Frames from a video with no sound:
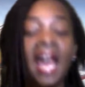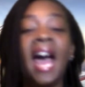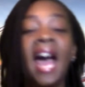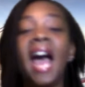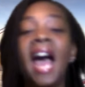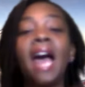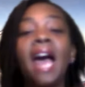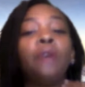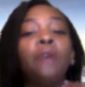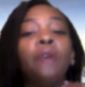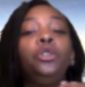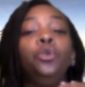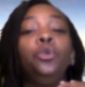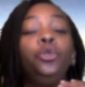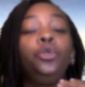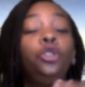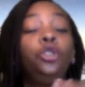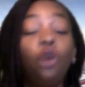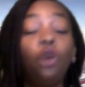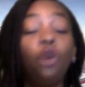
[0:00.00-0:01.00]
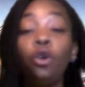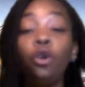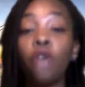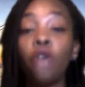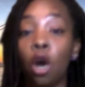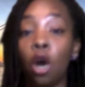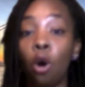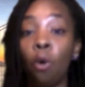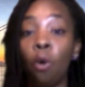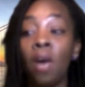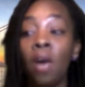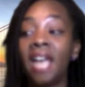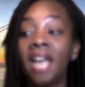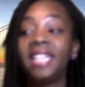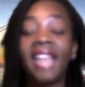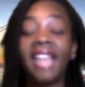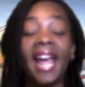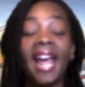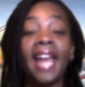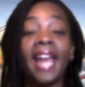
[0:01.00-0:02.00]
How do you know
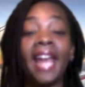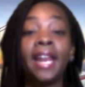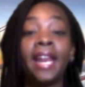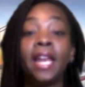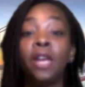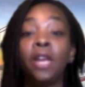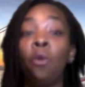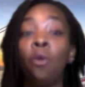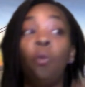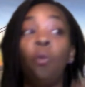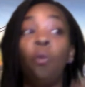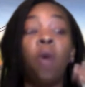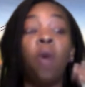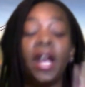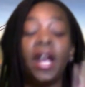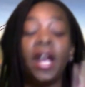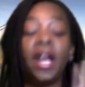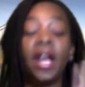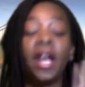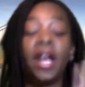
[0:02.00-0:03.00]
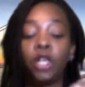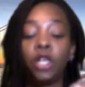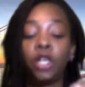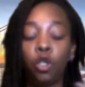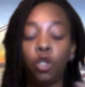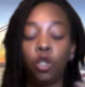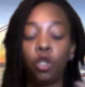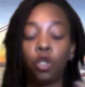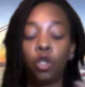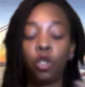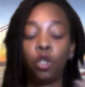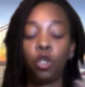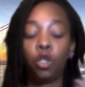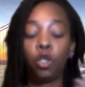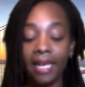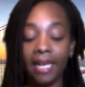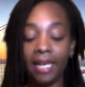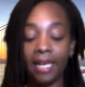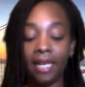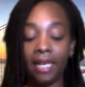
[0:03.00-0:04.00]
that what you
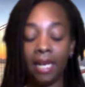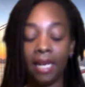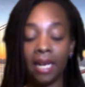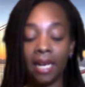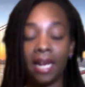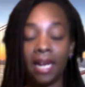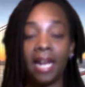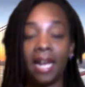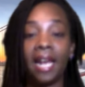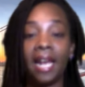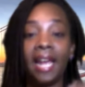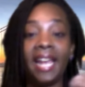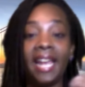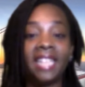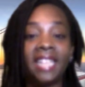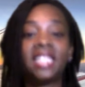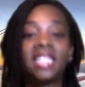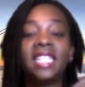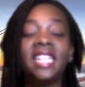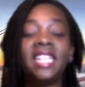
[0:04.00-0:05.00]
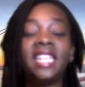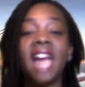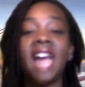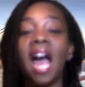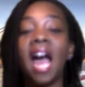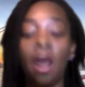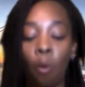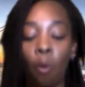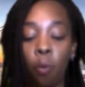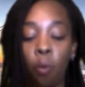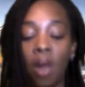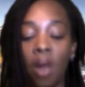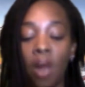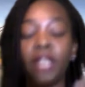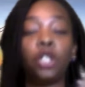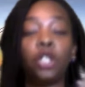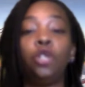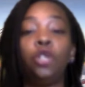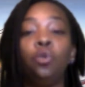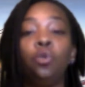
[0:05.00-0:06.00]
need is not what
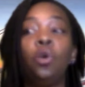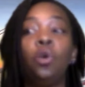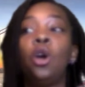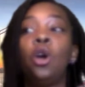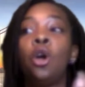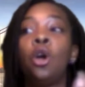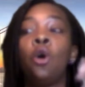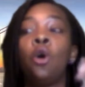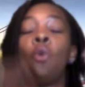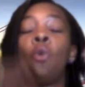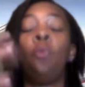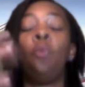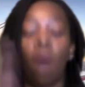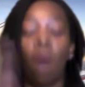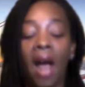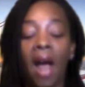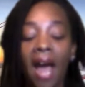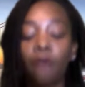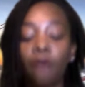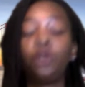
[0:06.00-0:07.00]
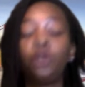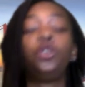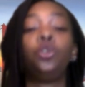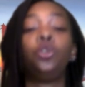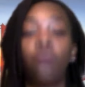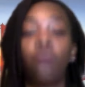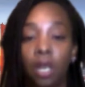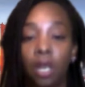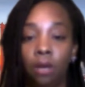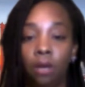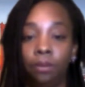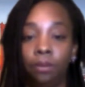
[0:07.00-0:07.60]
you How do you know?